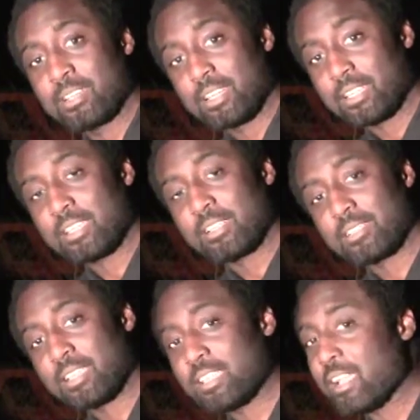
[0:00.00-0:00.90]
Again,
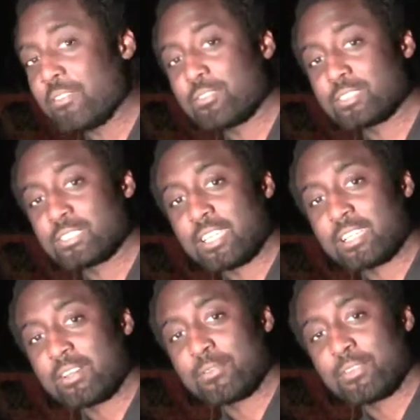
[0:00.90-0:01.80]
thank y'all for
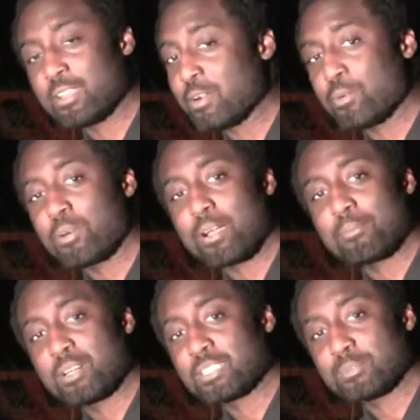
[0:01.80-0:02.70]
checking out the video. We're gonna have much